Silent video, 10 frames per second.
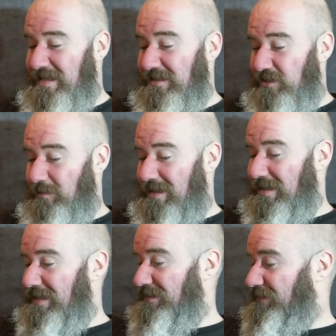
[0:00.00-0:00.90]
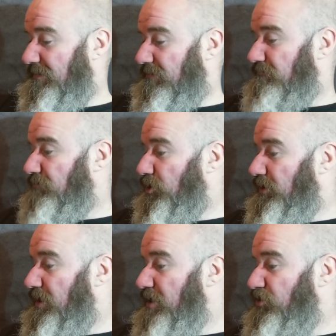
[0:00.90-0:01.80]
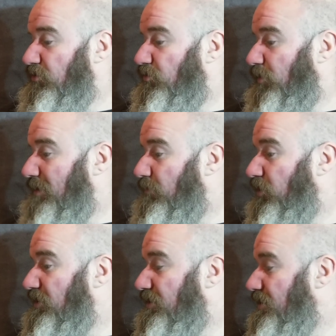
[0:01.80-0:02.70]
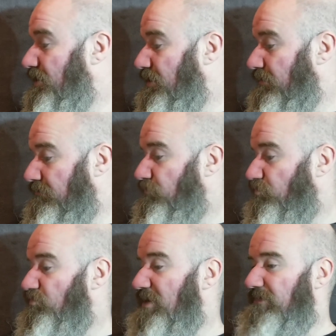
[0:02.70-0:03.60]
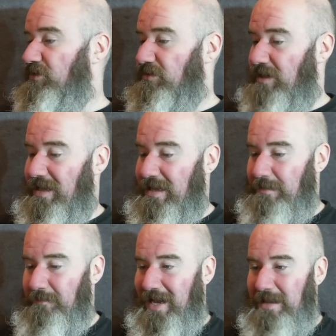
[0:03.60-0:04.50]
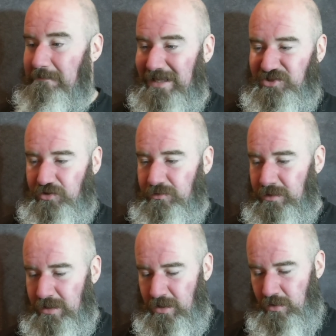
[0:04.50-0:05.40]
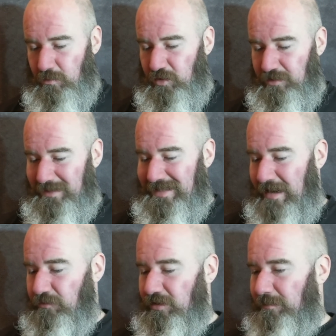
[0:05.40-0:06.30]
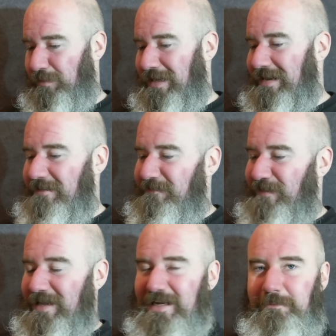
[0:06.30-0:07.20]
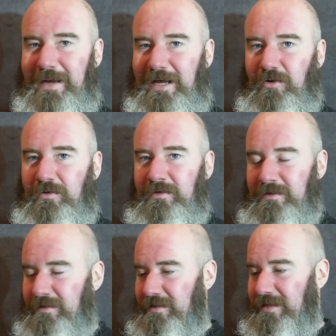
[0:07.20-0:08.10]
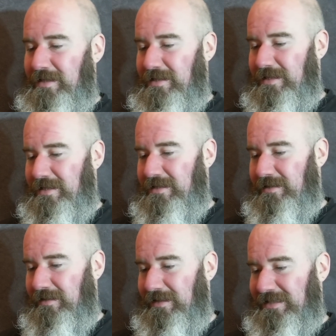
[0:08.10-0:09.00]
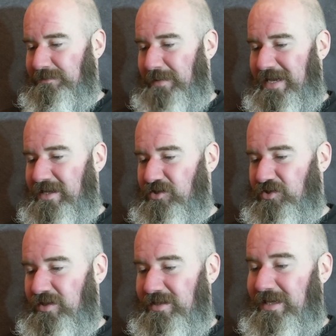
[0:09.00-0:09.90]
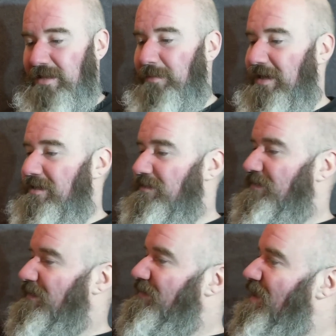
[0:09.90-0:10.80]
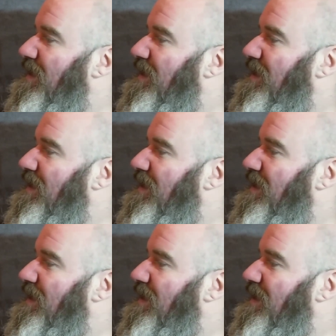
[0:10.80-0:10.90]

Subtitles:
It's issue 21 is the Reavers. I imagine we're going to be down on the planet fighting a battle in the last page. Yeah, it says